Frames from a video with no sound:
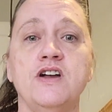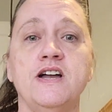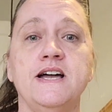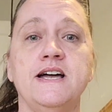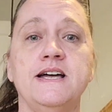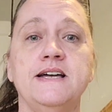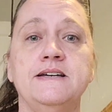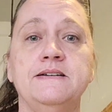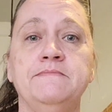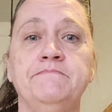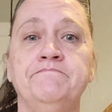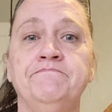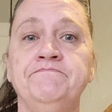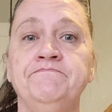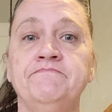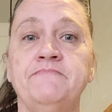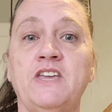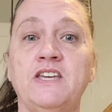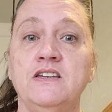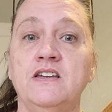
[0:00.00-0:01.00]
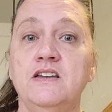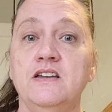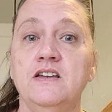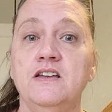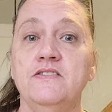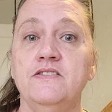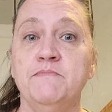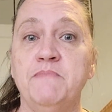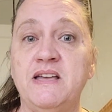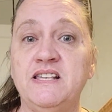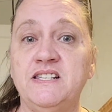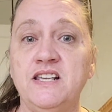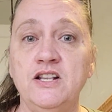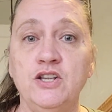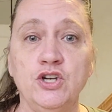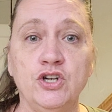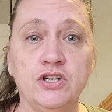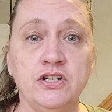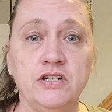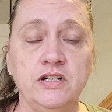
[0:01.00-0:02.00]
the messy
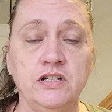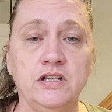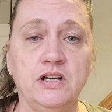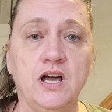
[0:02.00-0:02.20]
look.